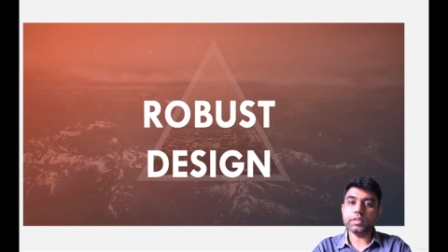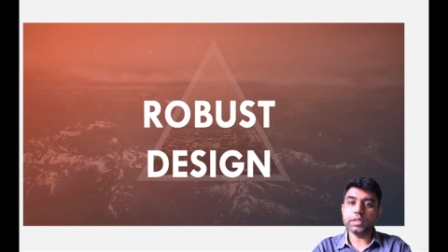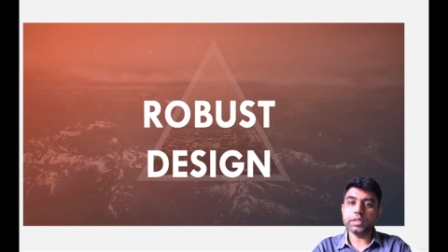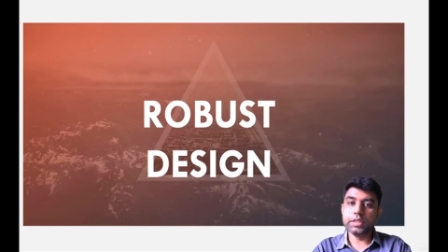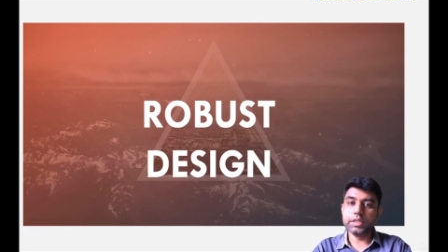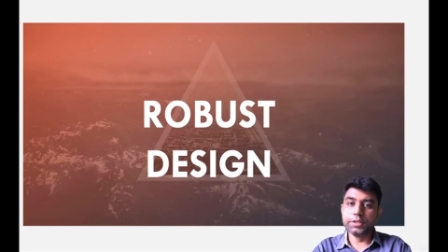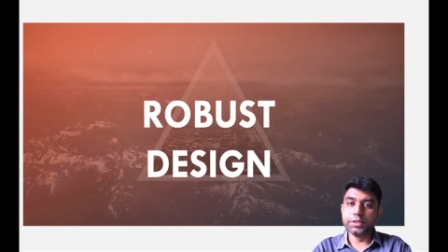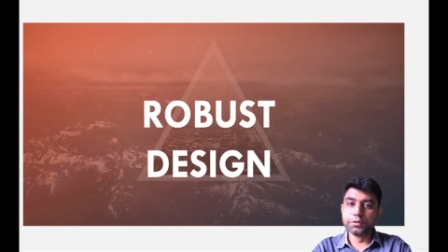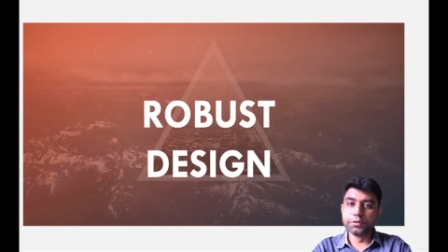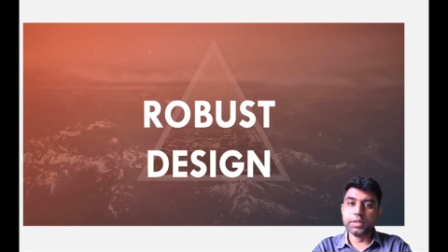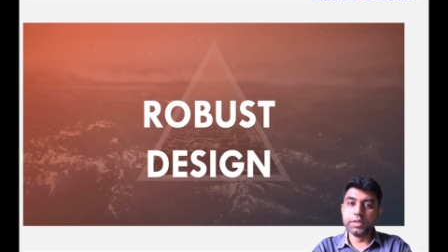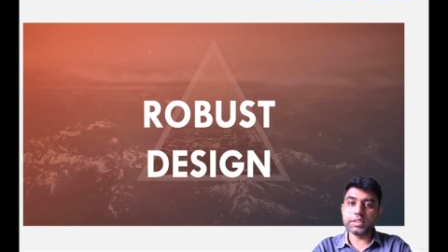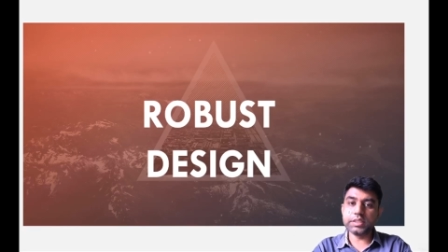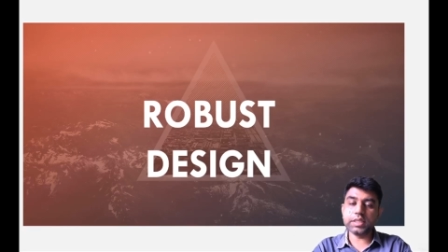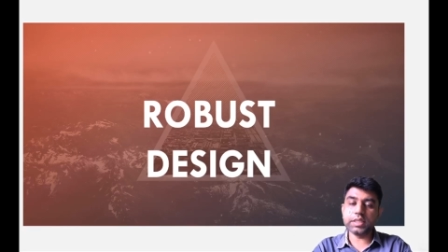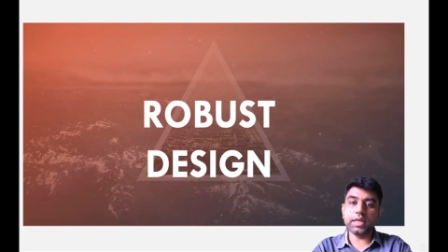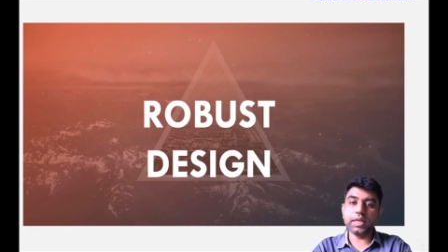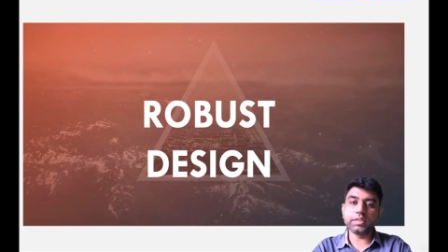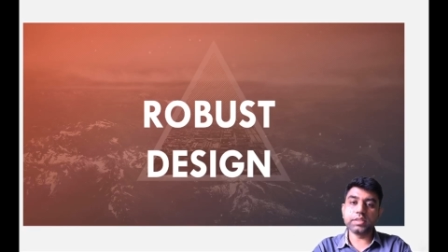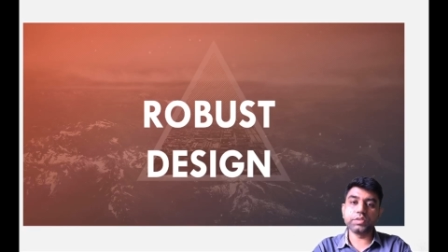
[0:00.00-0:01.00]
In today's
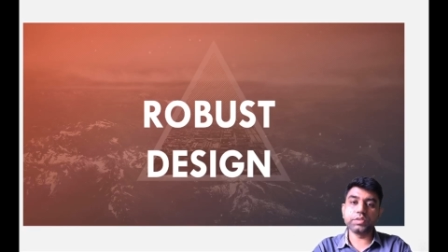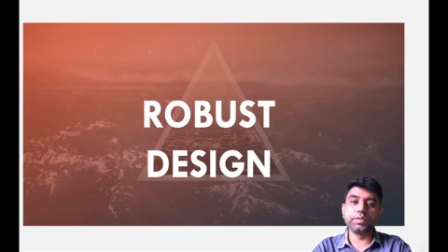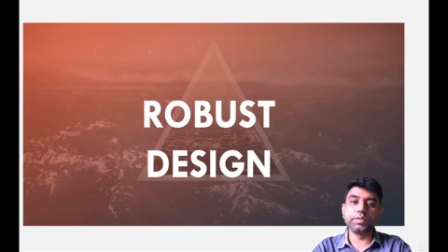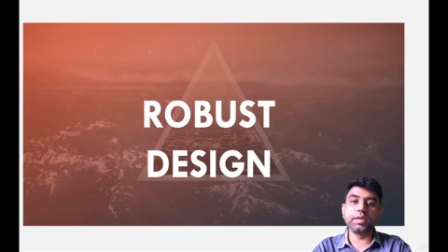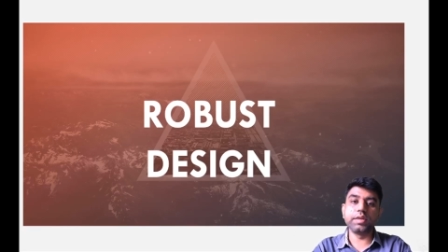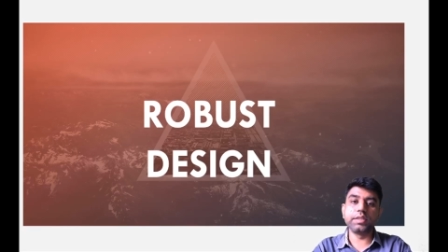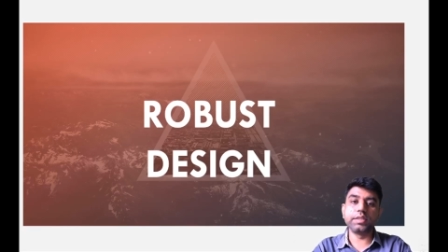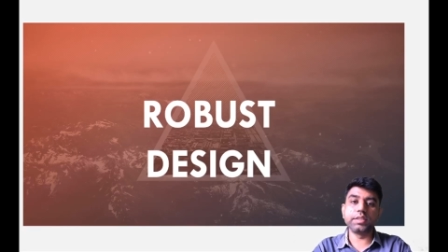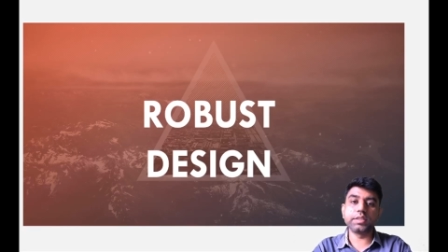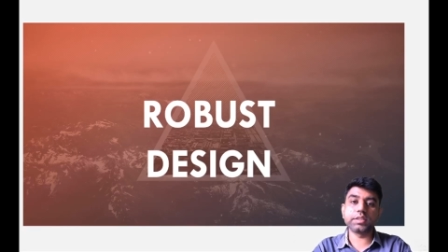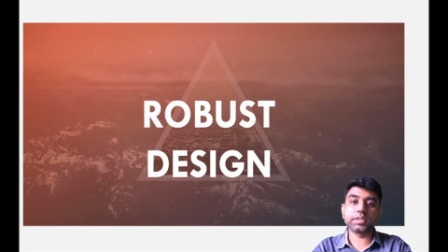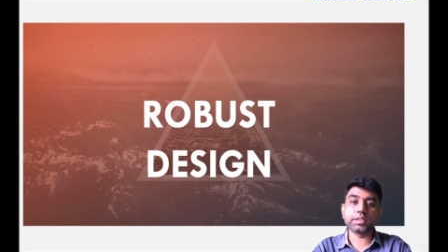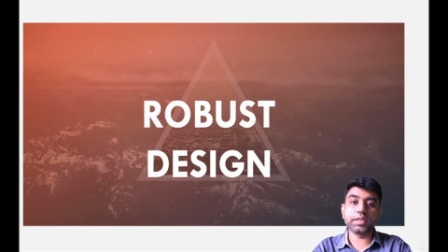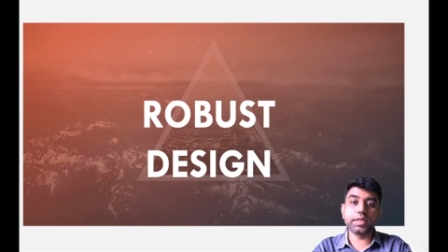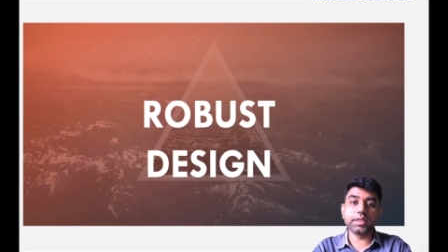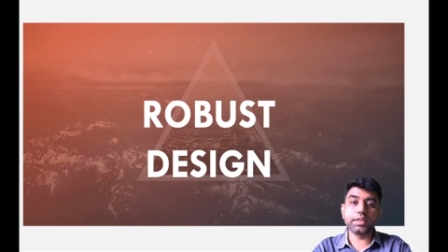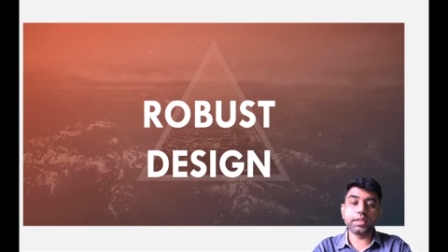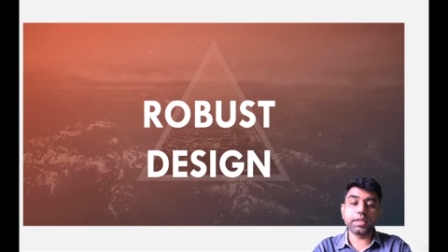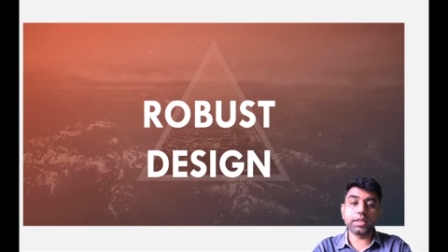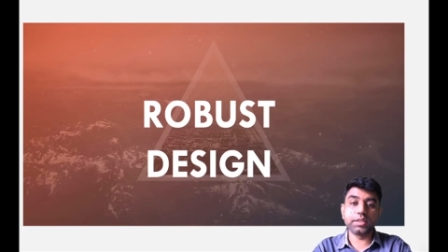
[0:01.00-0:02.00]
class, we will
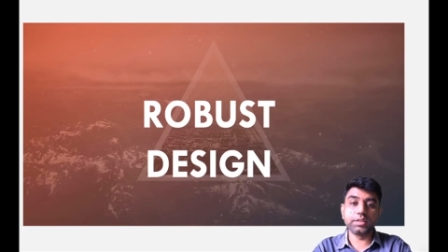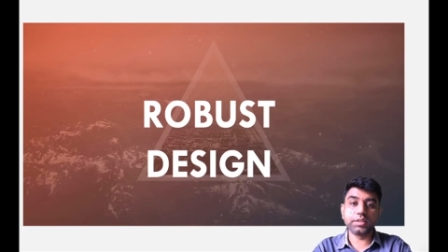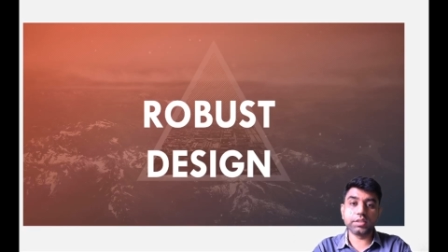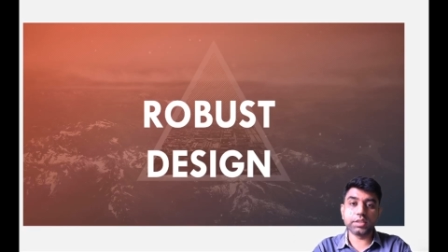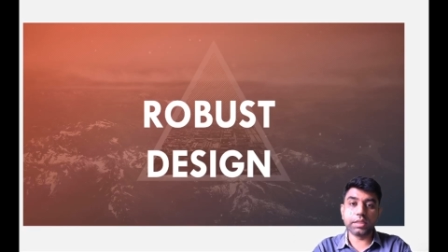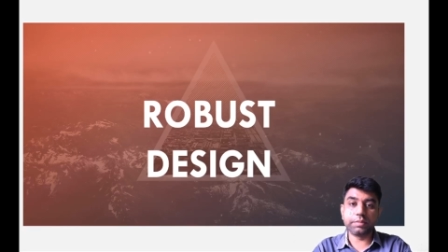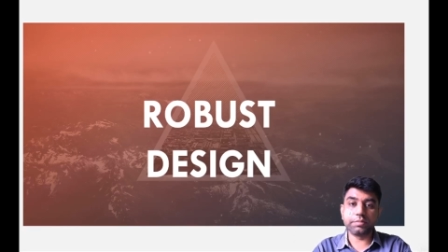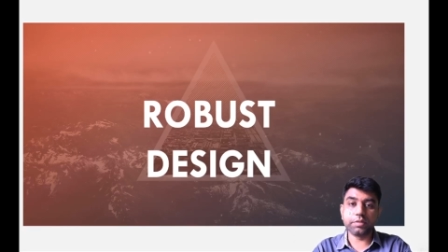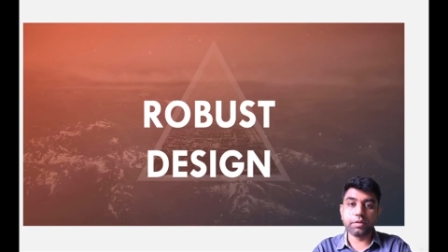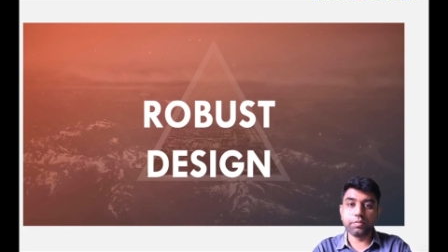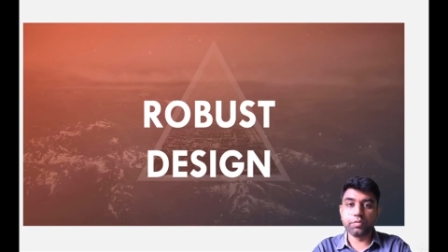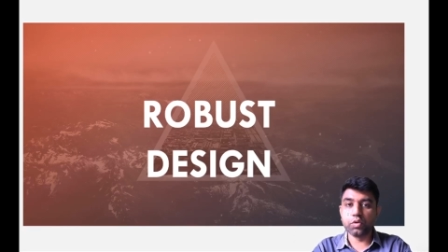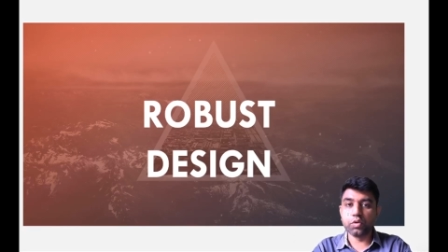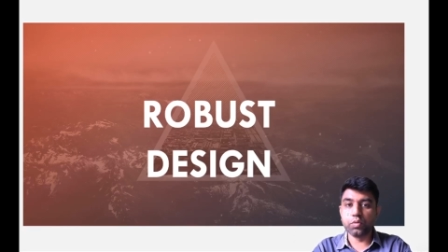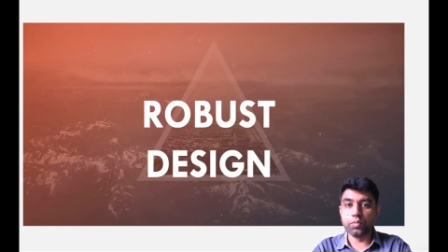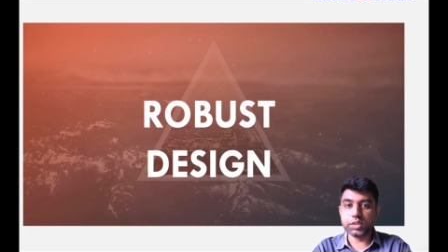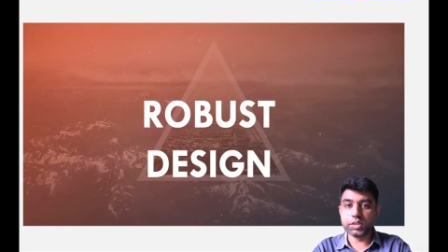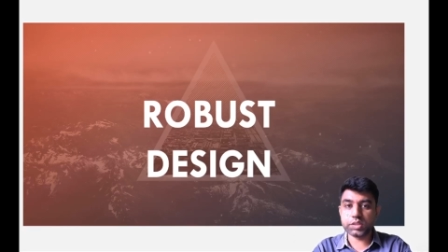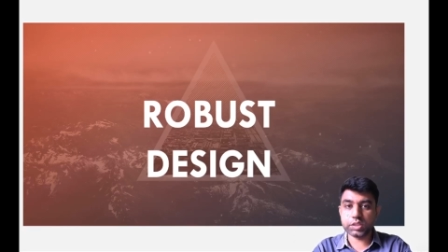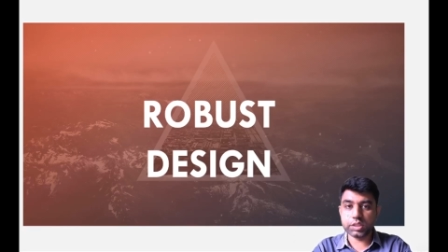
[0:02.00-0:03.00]
understand the concept of
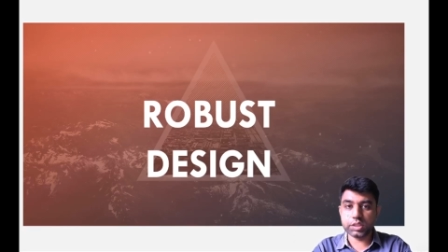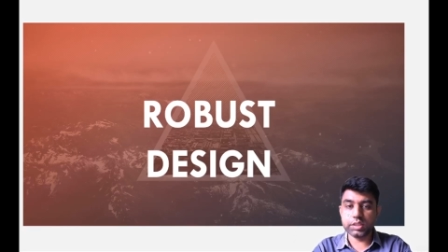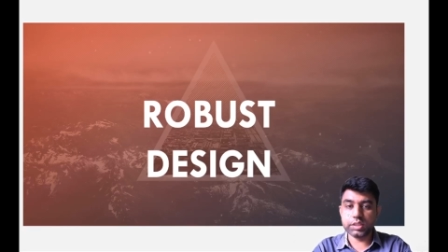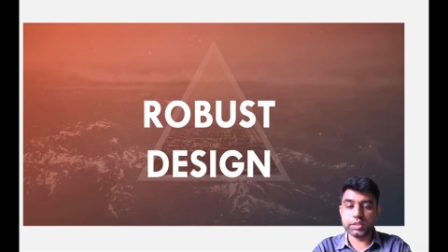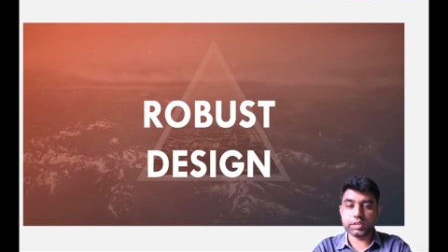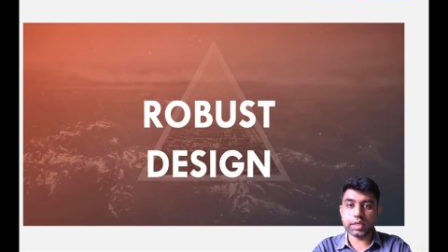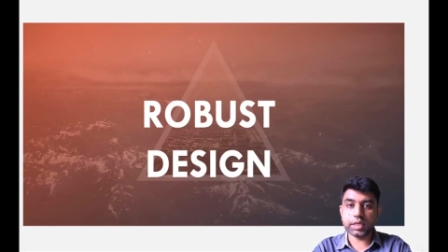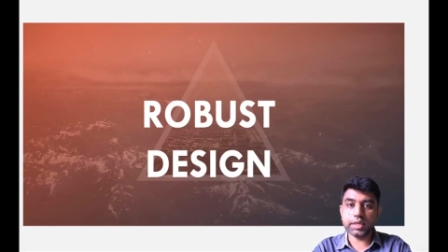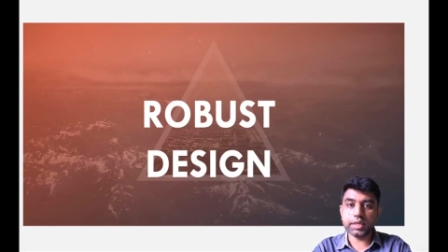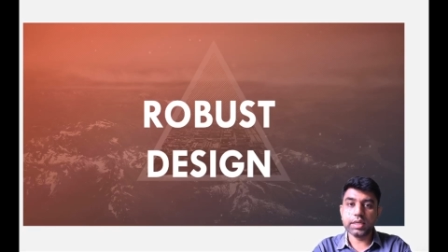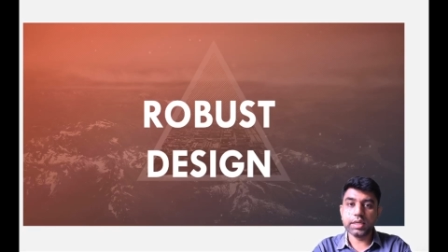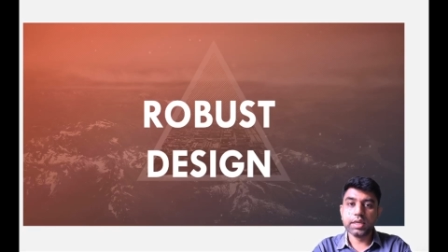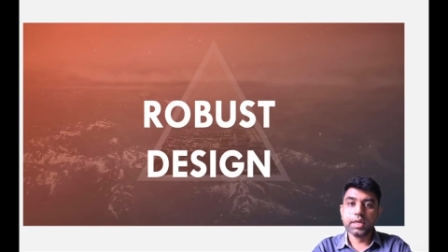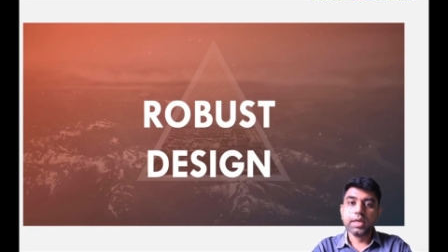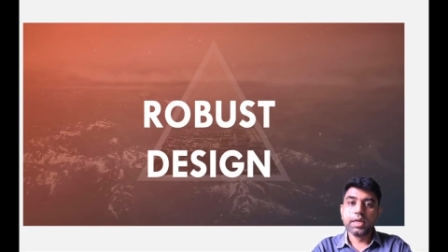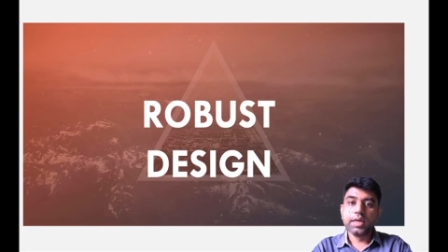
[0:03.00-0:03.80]
robust design.